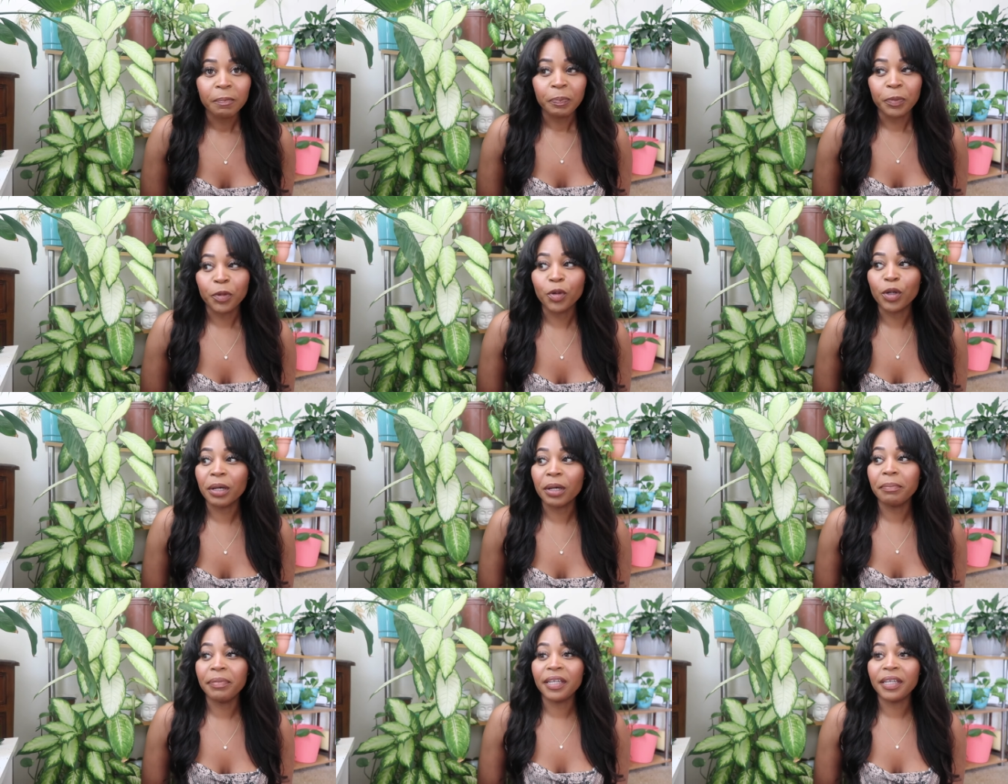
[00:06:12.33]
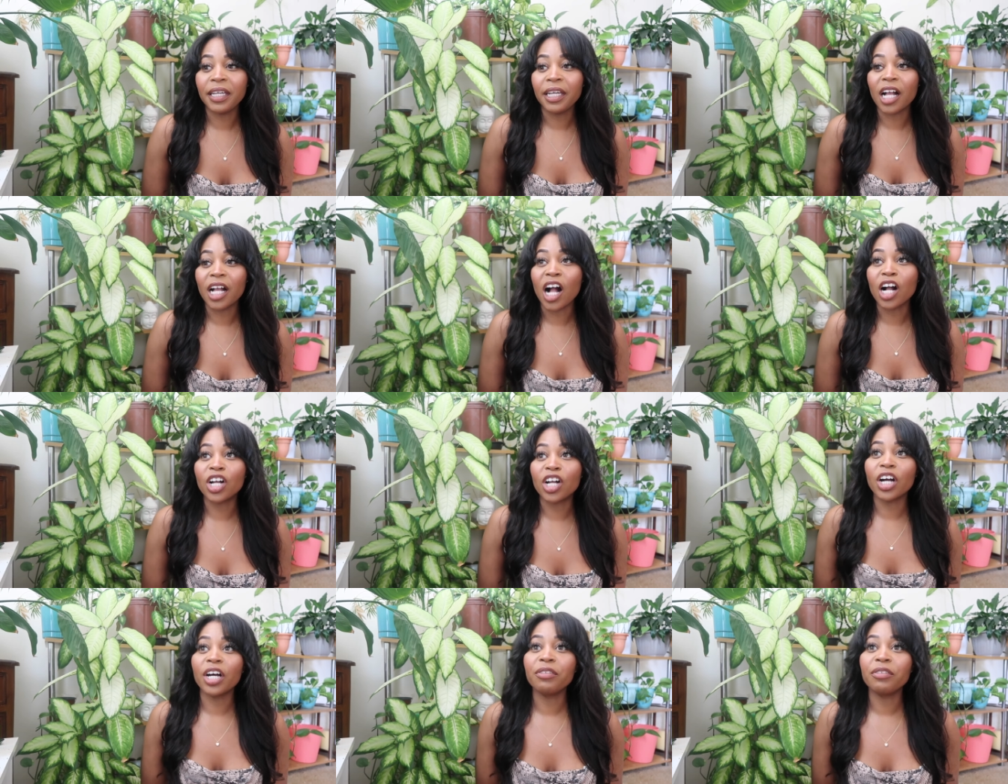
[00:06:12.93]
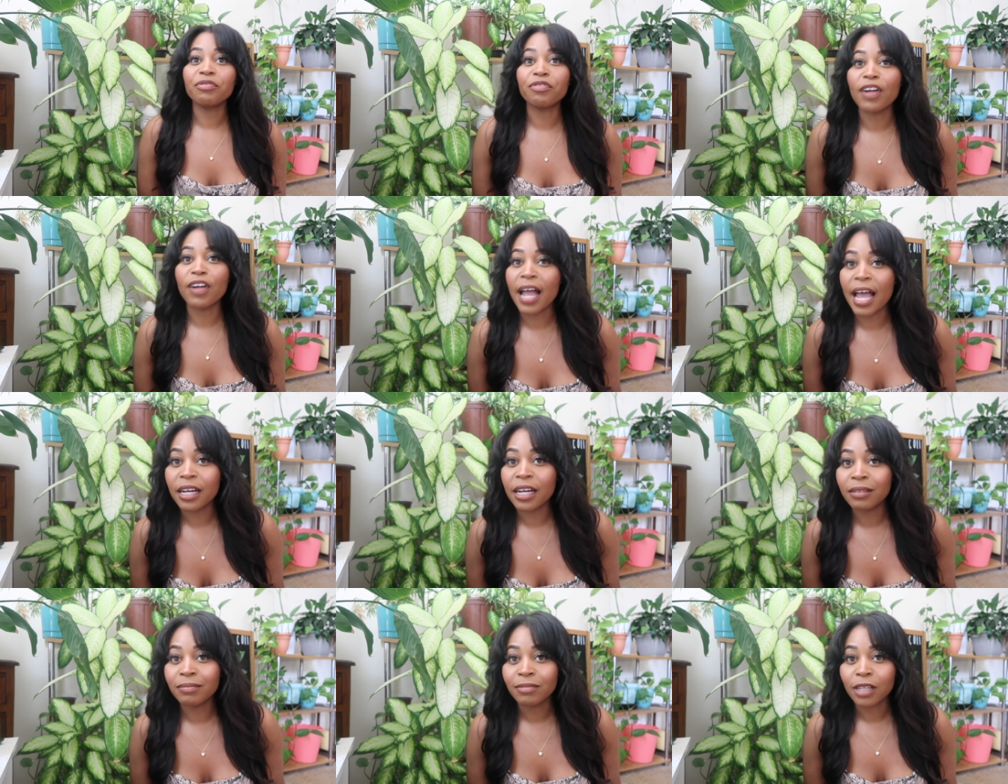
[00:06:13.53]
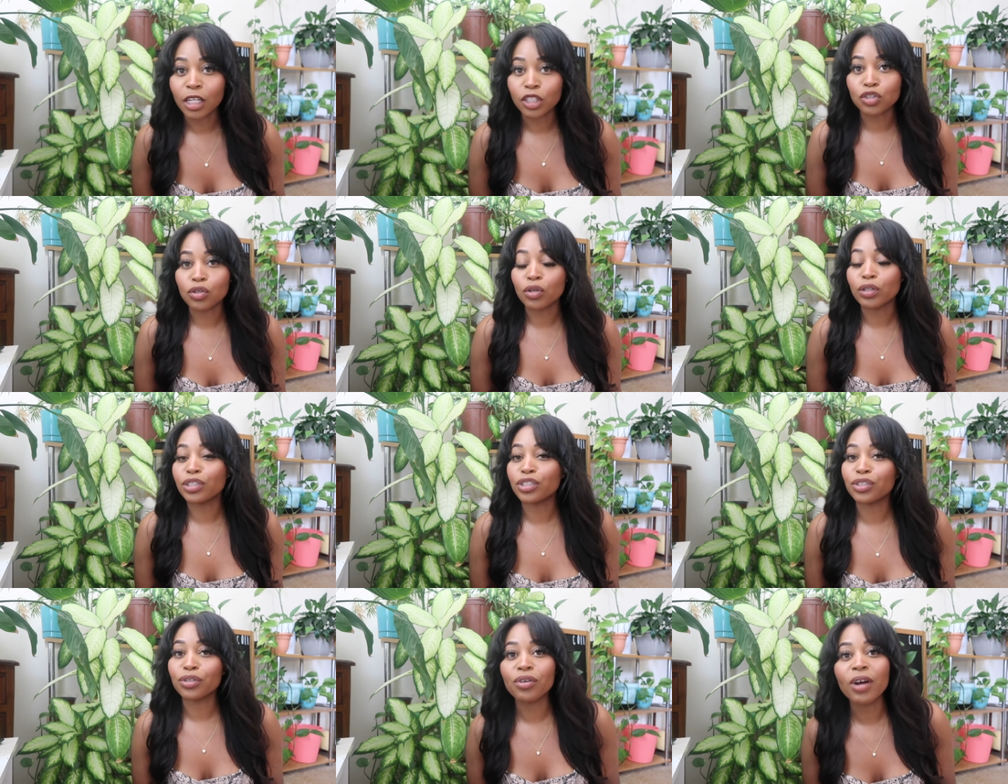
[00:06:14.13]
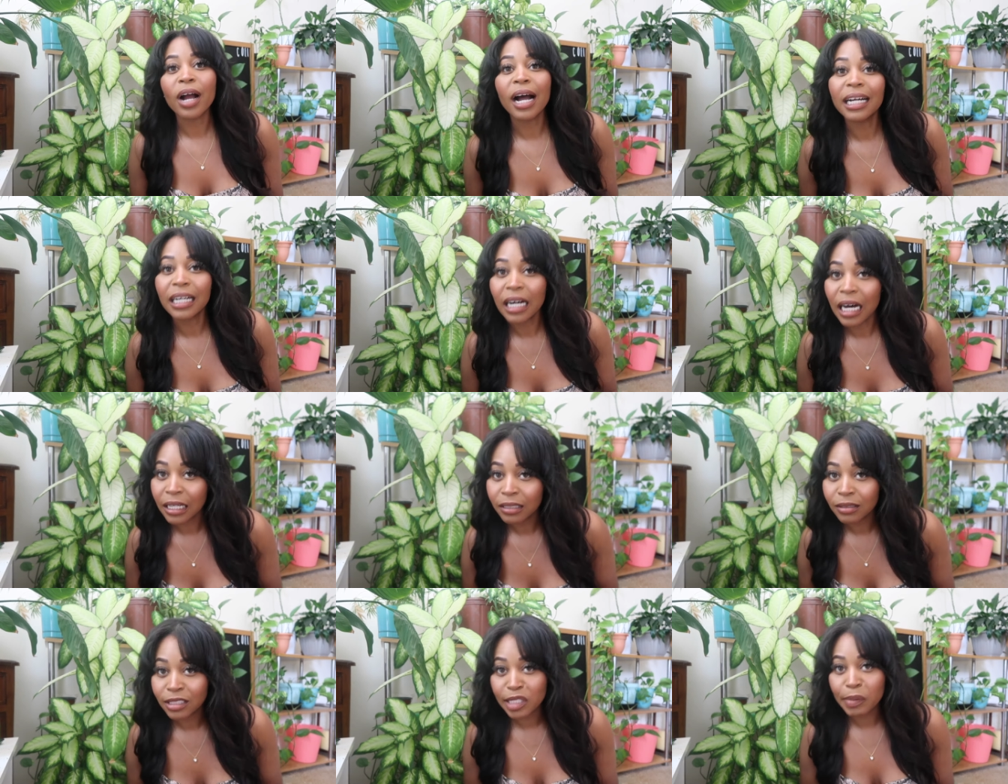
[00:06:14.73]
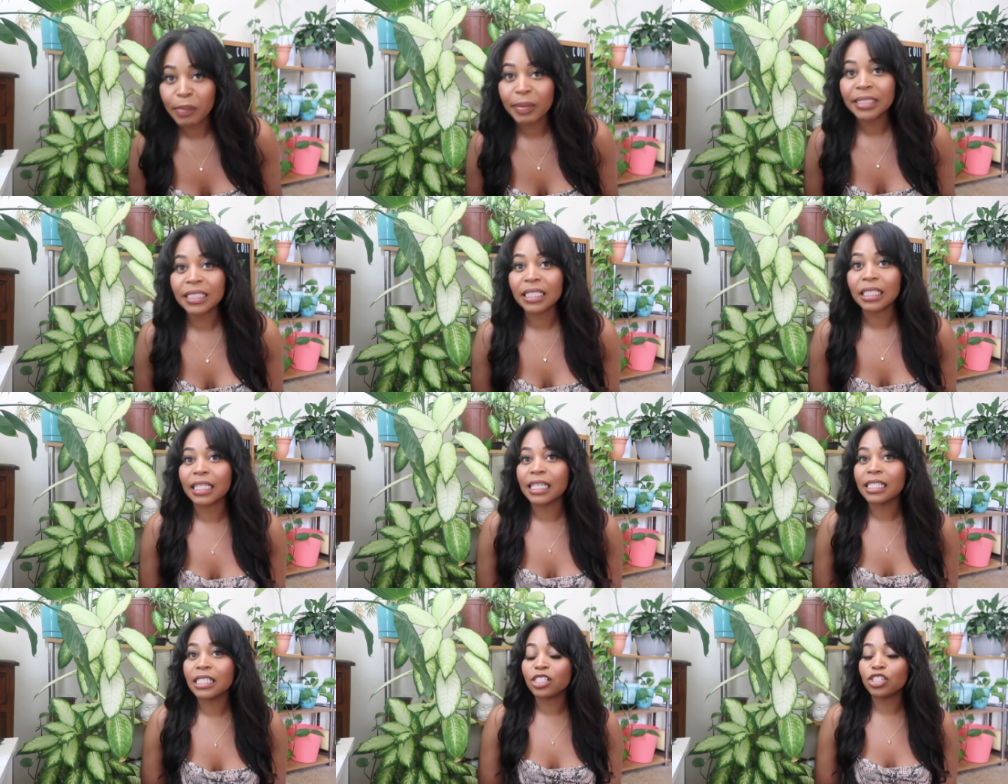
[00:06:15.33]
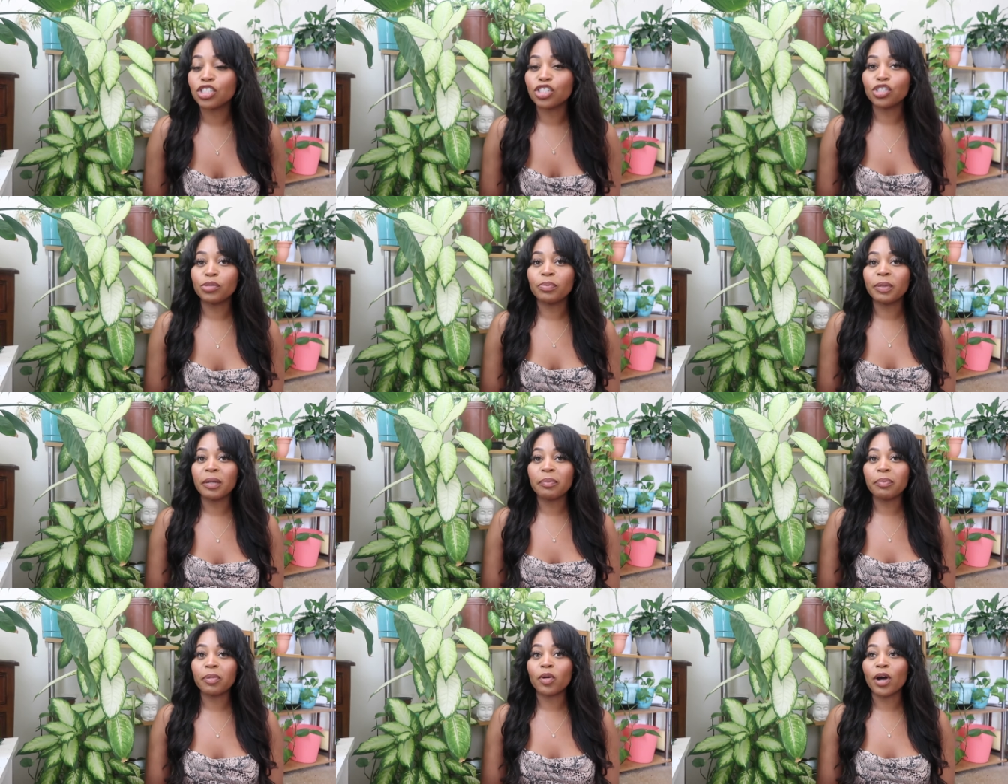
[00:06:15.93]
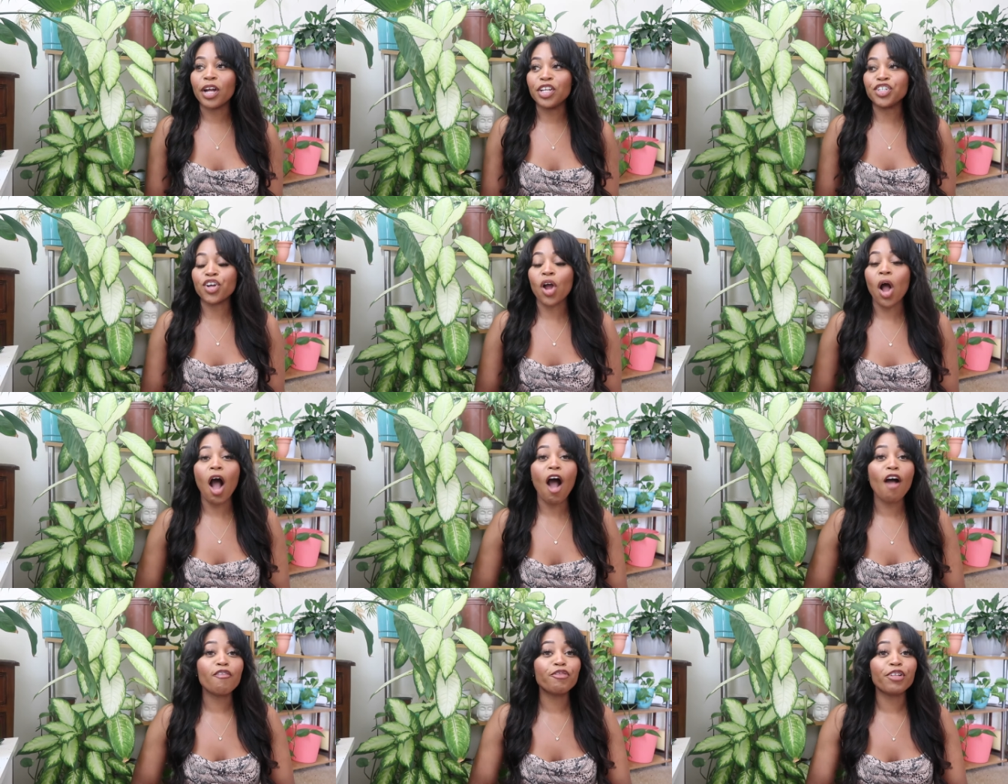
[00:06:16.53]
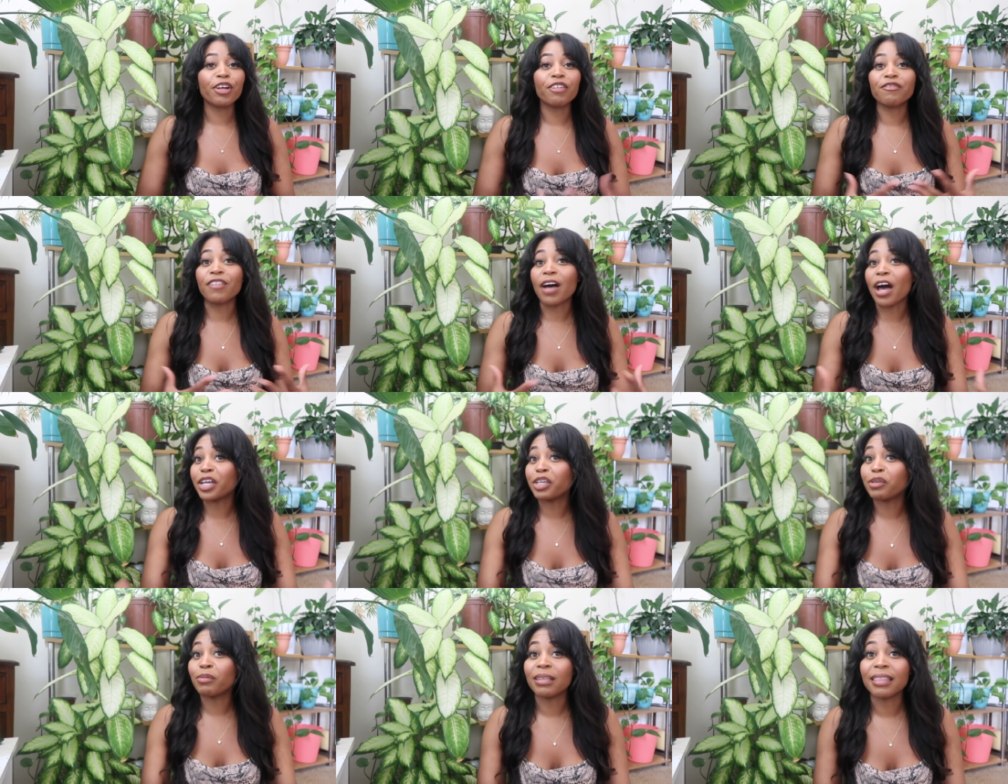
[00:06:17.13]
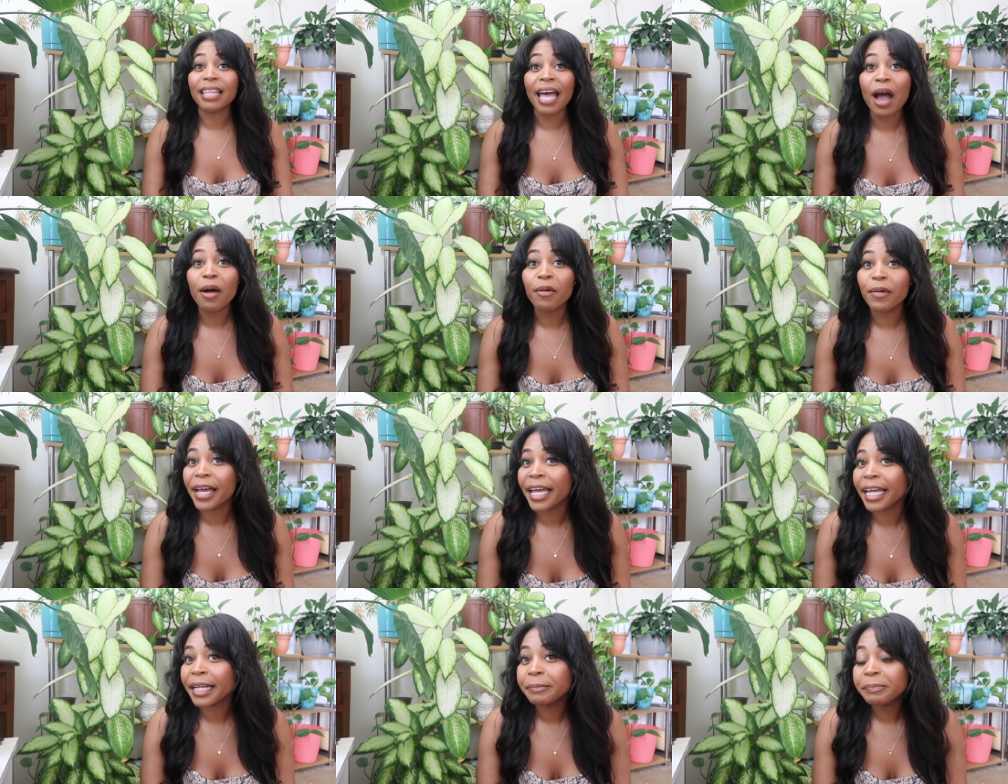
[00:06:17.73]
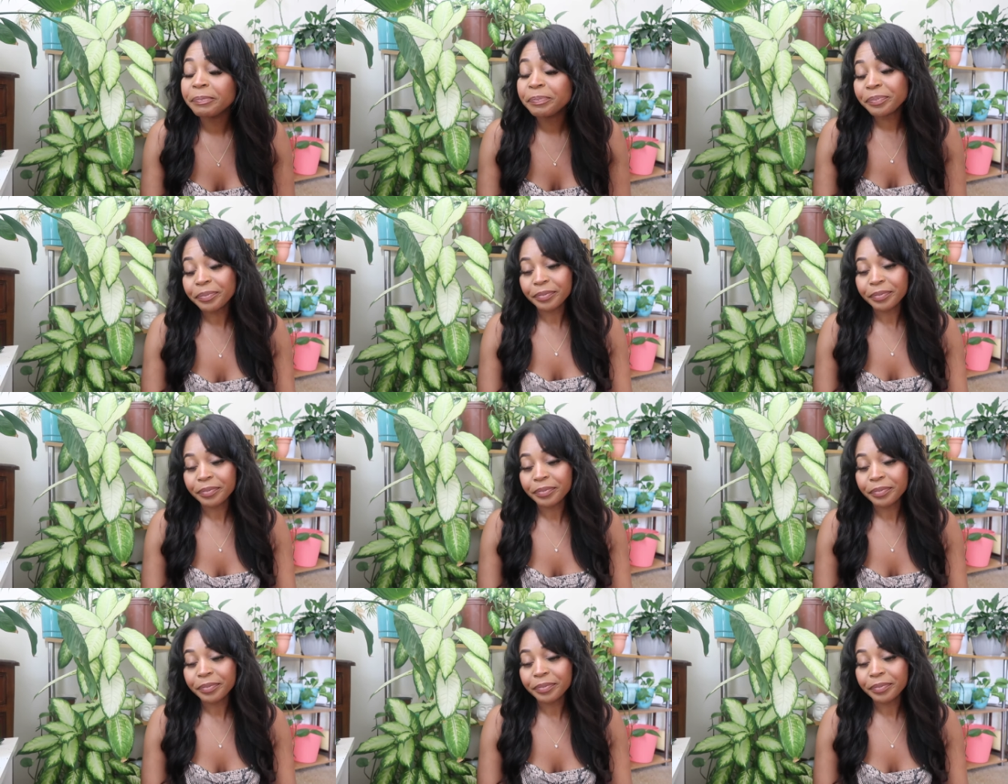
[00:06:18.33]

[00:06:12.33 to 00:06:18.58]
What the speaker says: You can be a good friend, a shoulder to cry on, someone to listen to people, and you're offering value in that way.